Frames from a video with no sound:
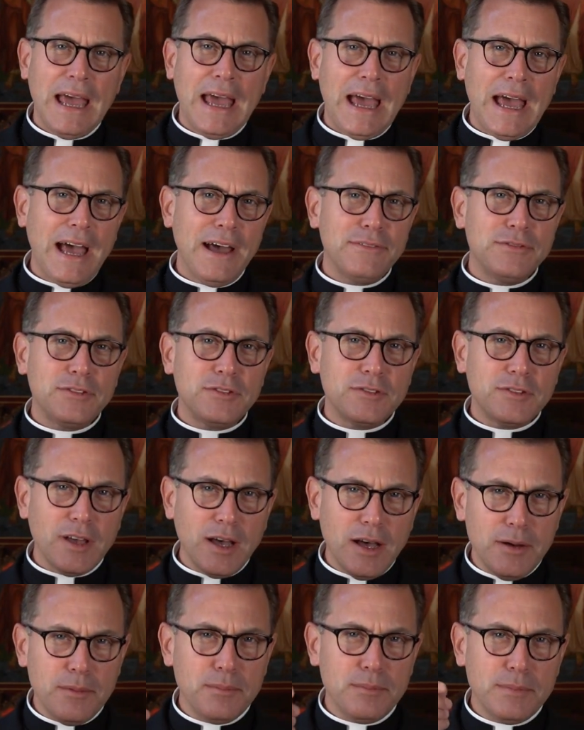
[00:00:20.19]
have
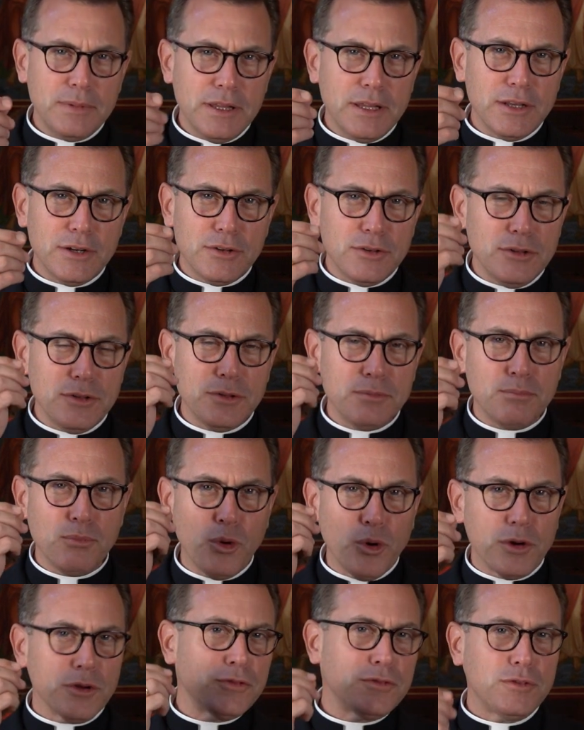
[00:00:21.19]
some little
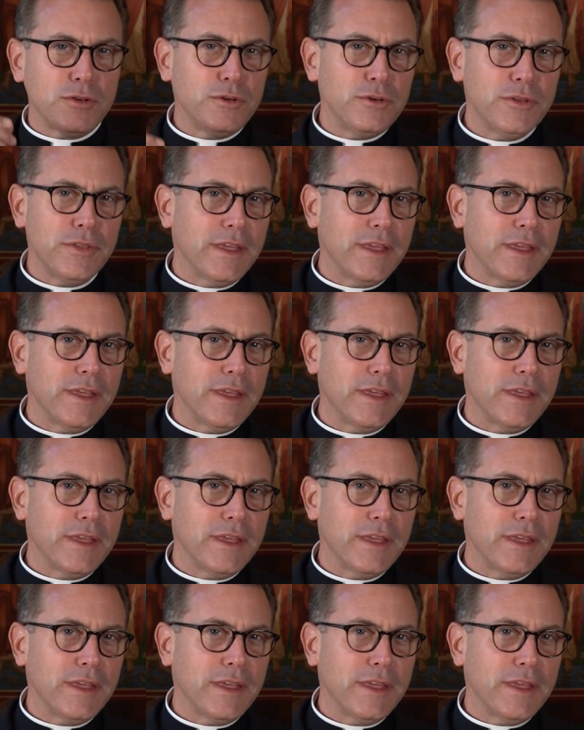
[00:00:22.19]
morsel